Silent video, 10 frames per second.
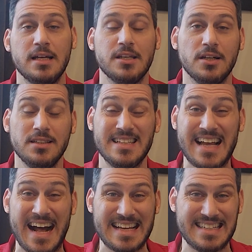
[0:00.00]
Nothing
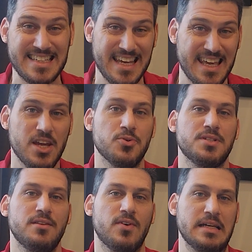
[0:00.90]
I say here is
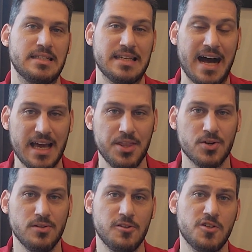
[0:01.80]
advice
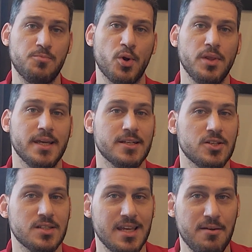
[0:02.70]
either. This is purely
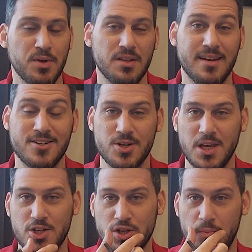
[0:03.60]
entertainment and
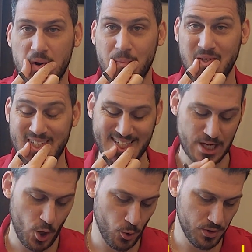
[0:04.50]
educational purposes
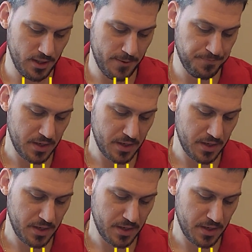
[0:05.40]
only.